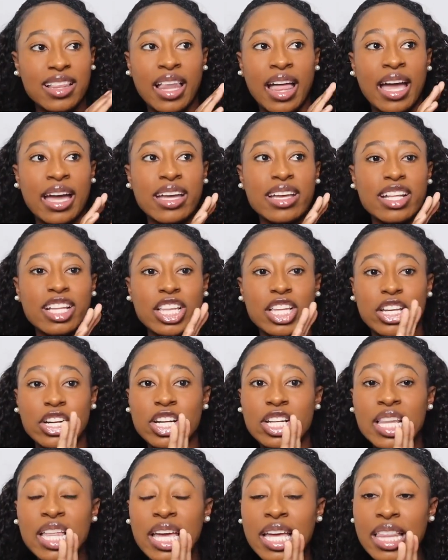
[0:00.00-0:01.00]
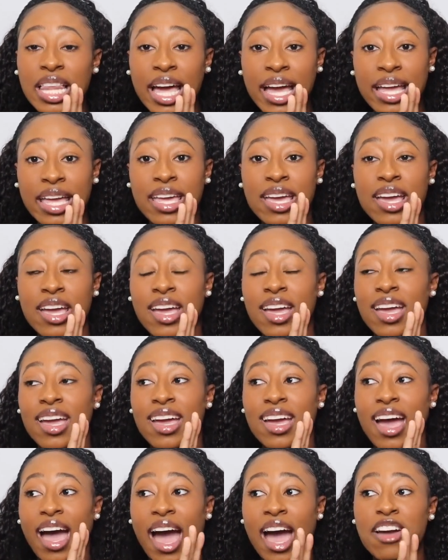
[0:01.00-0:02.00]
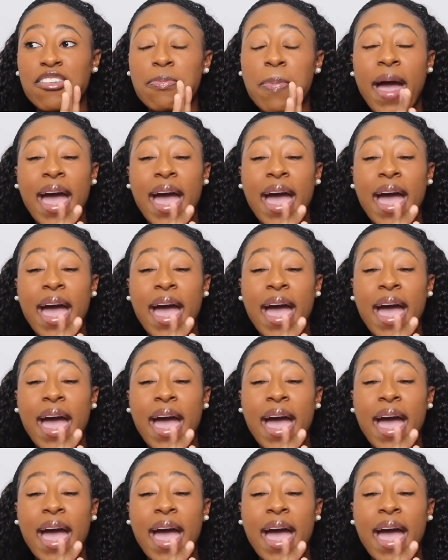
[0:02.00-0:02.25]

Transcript: Like literally like I've